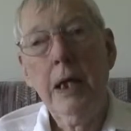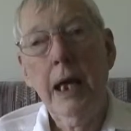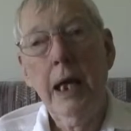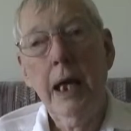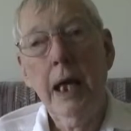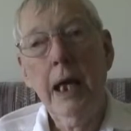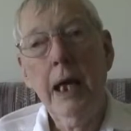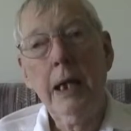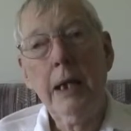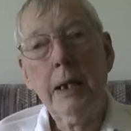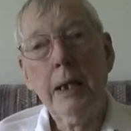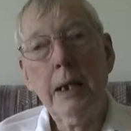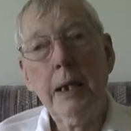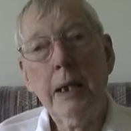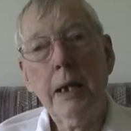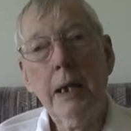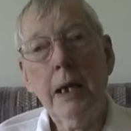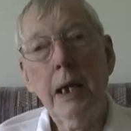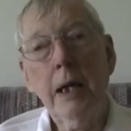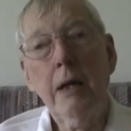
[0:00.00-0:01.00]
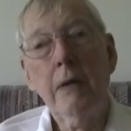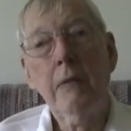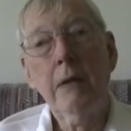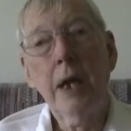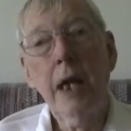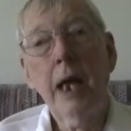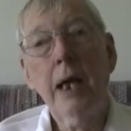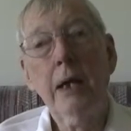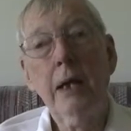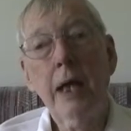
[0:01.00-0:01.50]
And
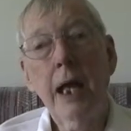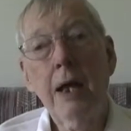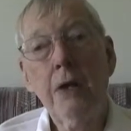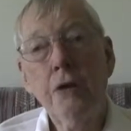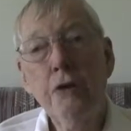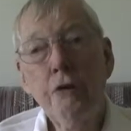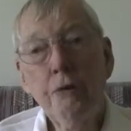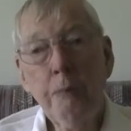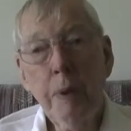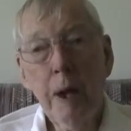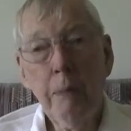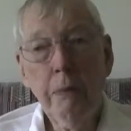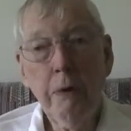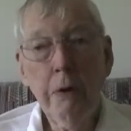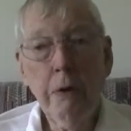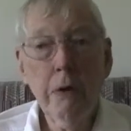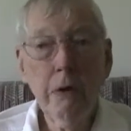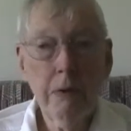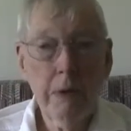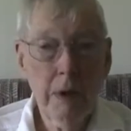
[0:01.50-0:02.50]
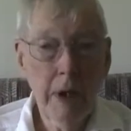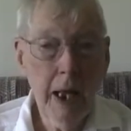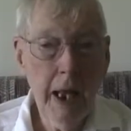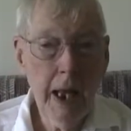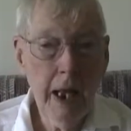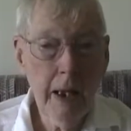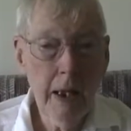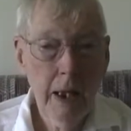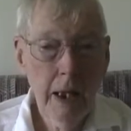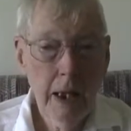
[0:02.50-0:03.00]
that newspaper
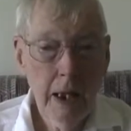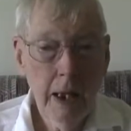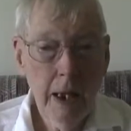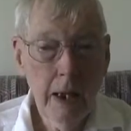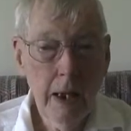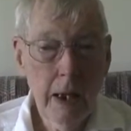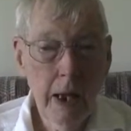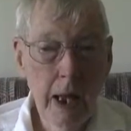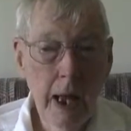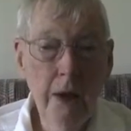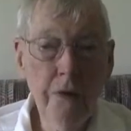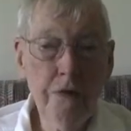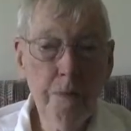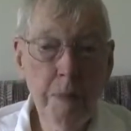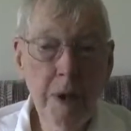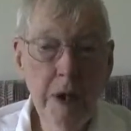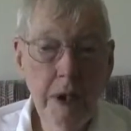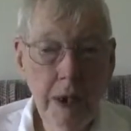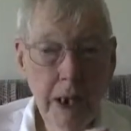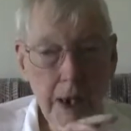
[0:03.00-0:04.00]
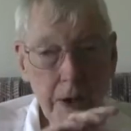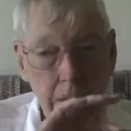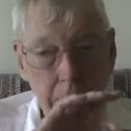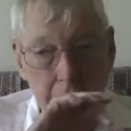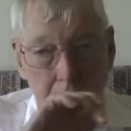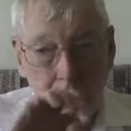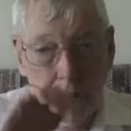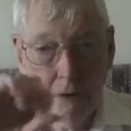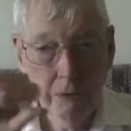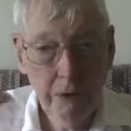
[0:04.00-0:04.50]
asked me to get
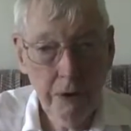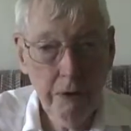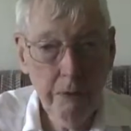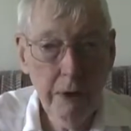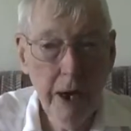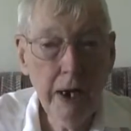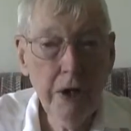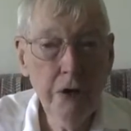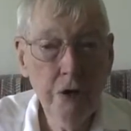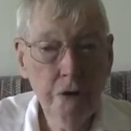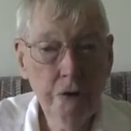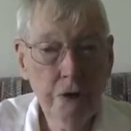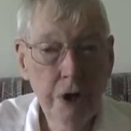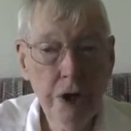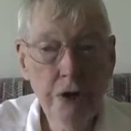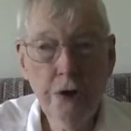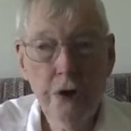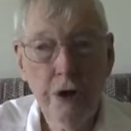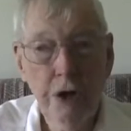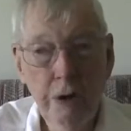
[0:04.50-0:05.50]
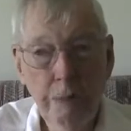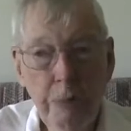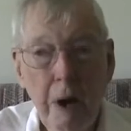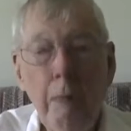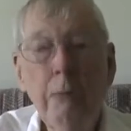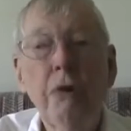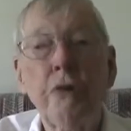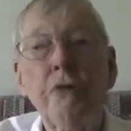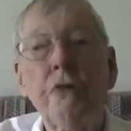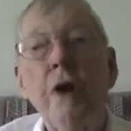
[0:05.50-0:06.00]
connected with a radio station to
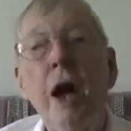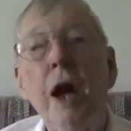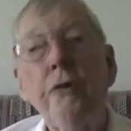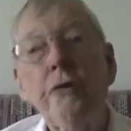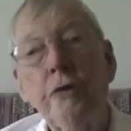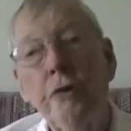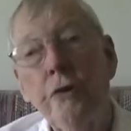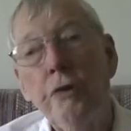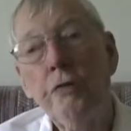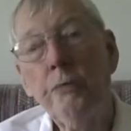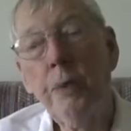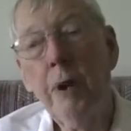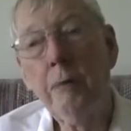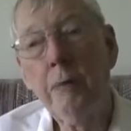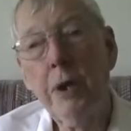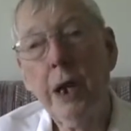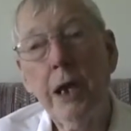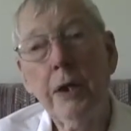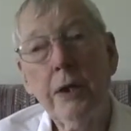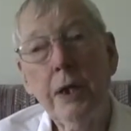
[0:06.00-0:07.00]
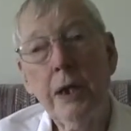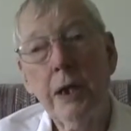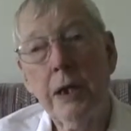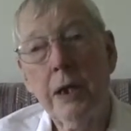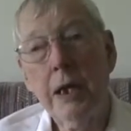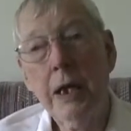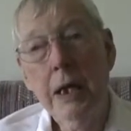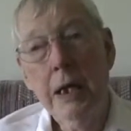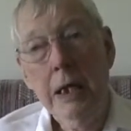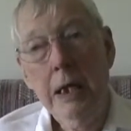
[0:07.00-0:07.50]
publicize the newspaper, and I
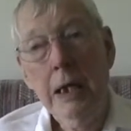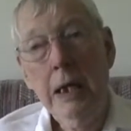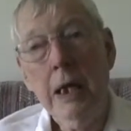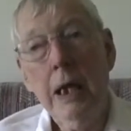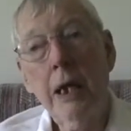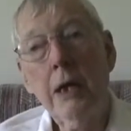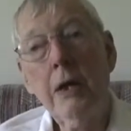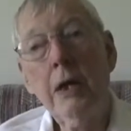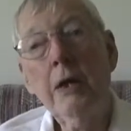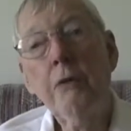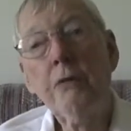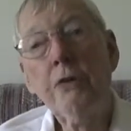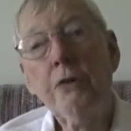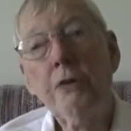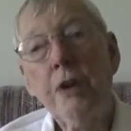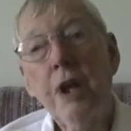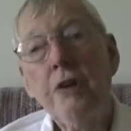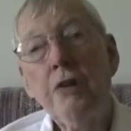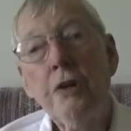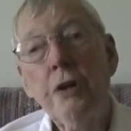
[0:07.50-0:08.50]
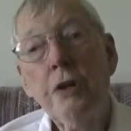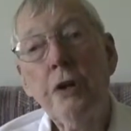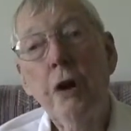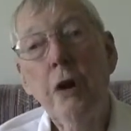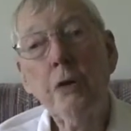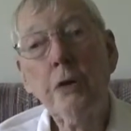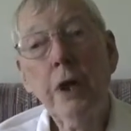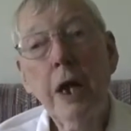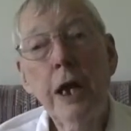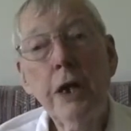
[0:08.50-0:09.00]
did. It was a station
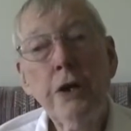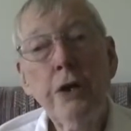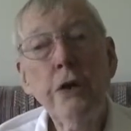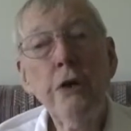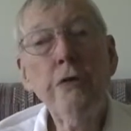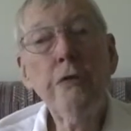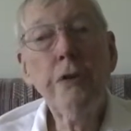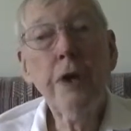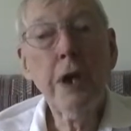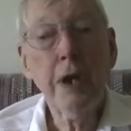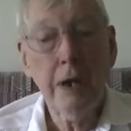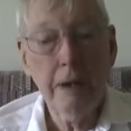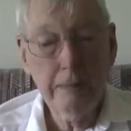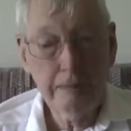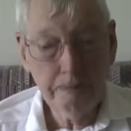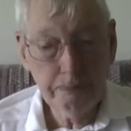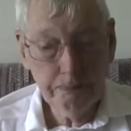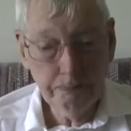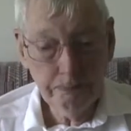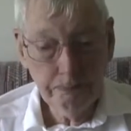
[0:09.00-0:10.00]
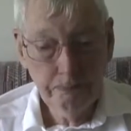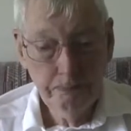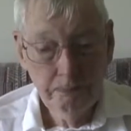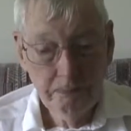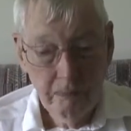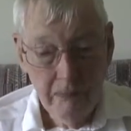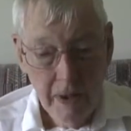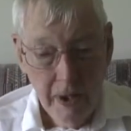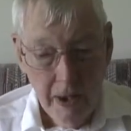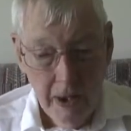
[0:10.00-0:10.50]
called KQV.
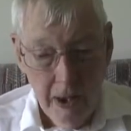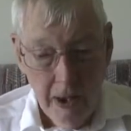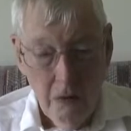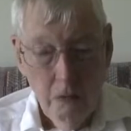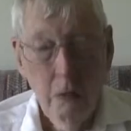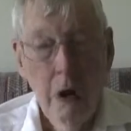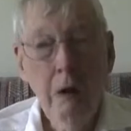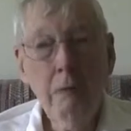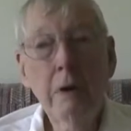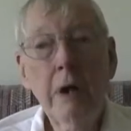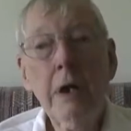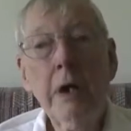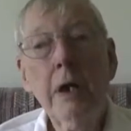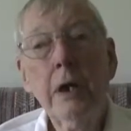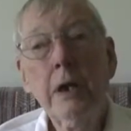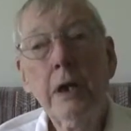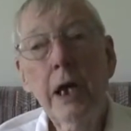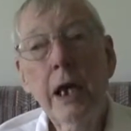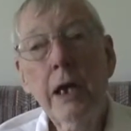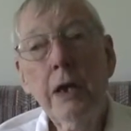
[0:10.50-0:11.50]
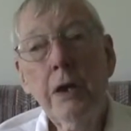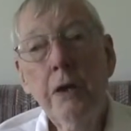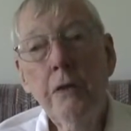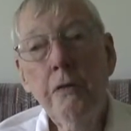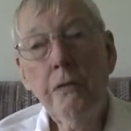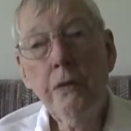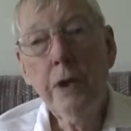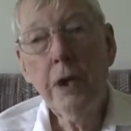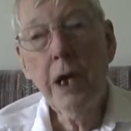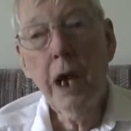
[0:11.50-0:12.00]
While working at
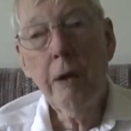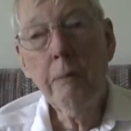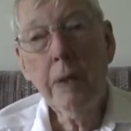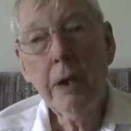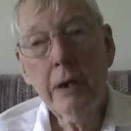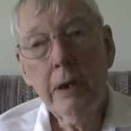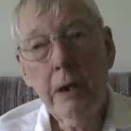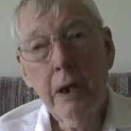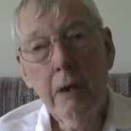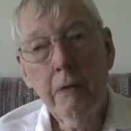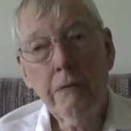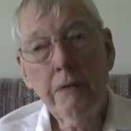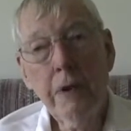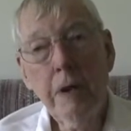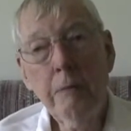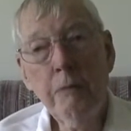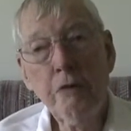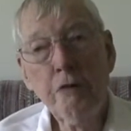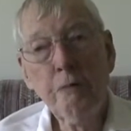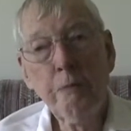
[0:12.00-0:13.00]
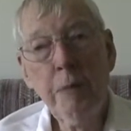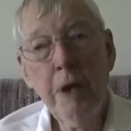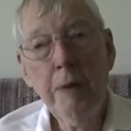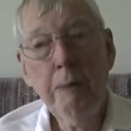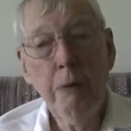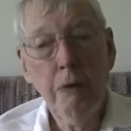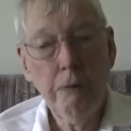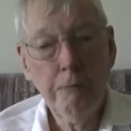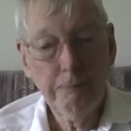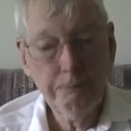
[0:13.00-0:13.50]
KQV, I met a lot of famous
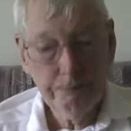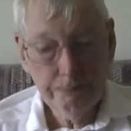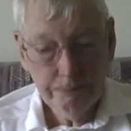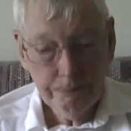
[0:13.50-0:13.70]
people.